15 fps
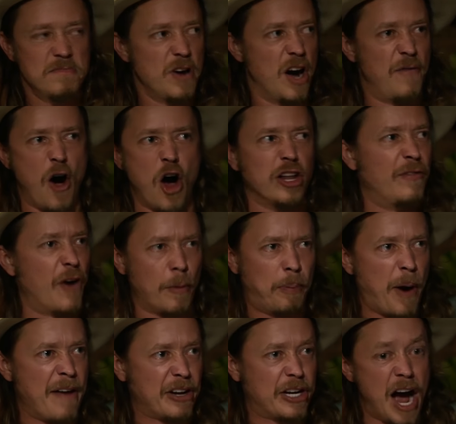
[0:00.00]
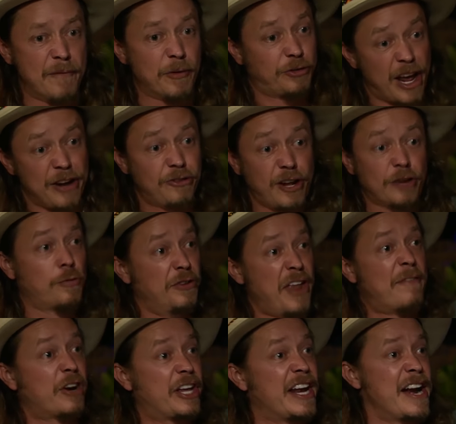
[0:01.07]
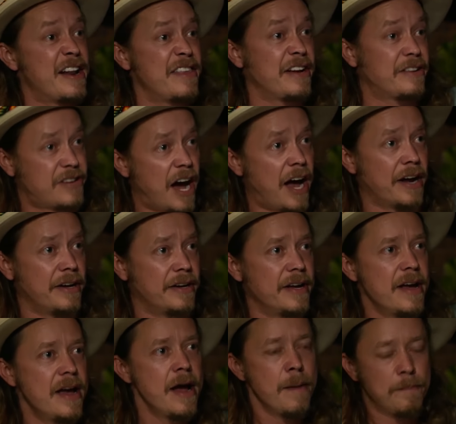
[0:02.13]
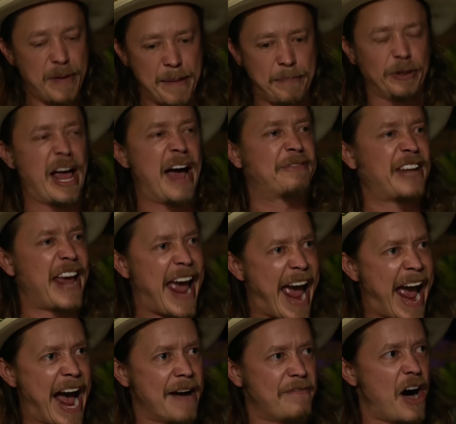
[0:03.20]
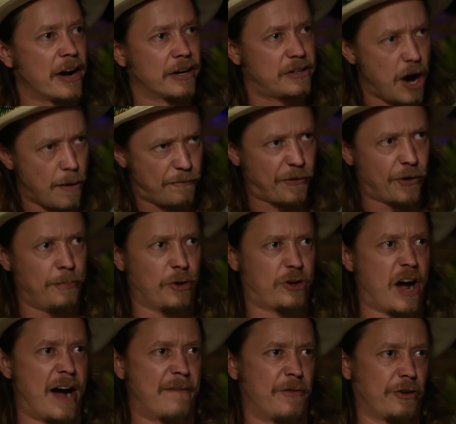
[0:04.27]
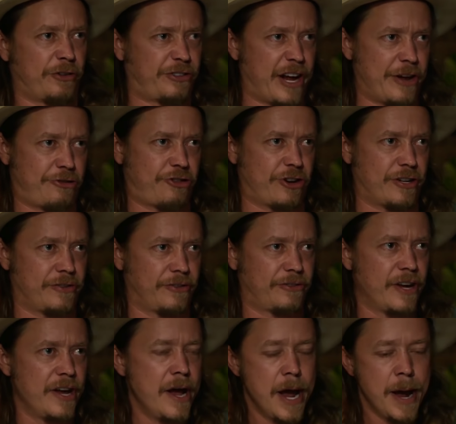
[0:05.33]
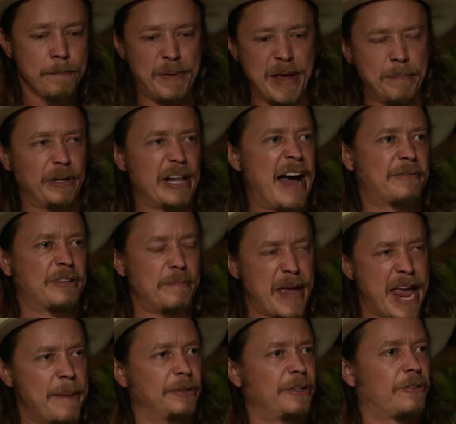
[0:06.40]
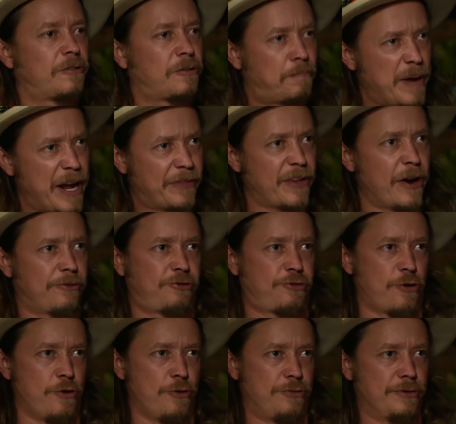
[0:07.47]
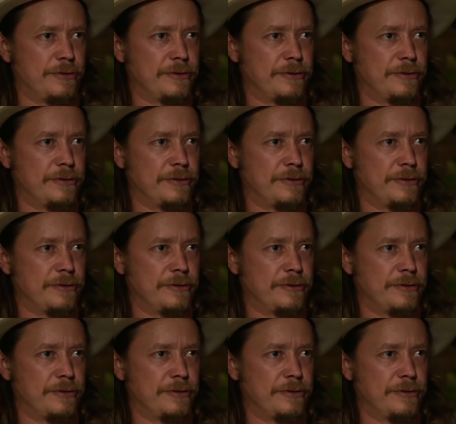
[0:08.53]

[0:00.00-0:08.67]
of all of our private conversations because we'll never get anything done. People have to have uncomfortable conversations. People have to be able to speak their truth